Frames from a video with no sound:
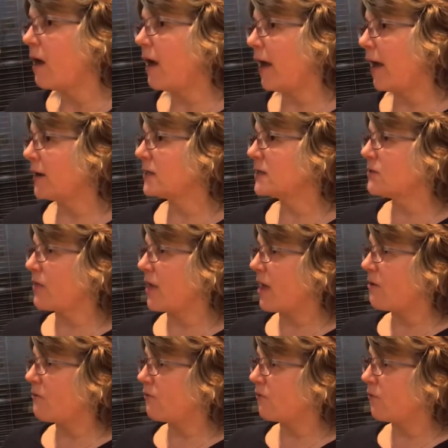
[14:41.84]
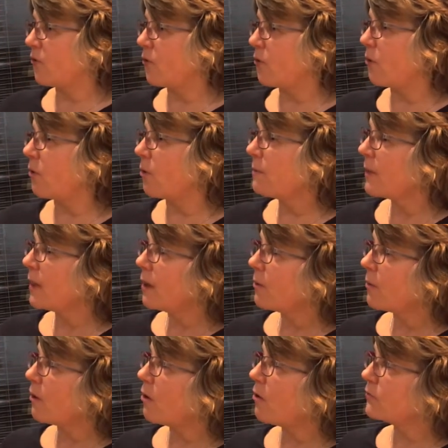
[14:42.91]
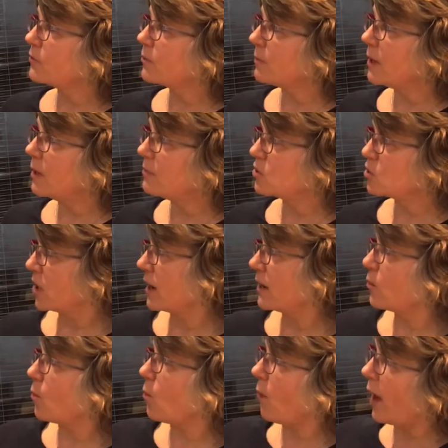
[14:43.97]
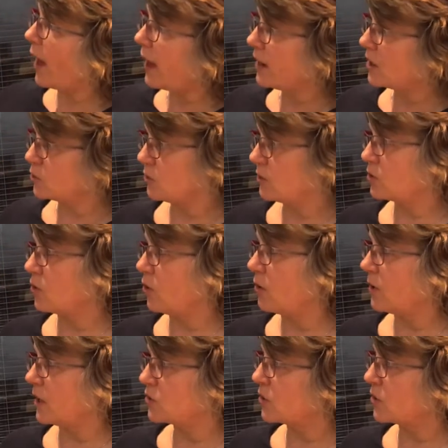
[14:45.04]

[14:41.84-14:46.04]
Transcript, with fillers: and therefore often people shied away to acknowledge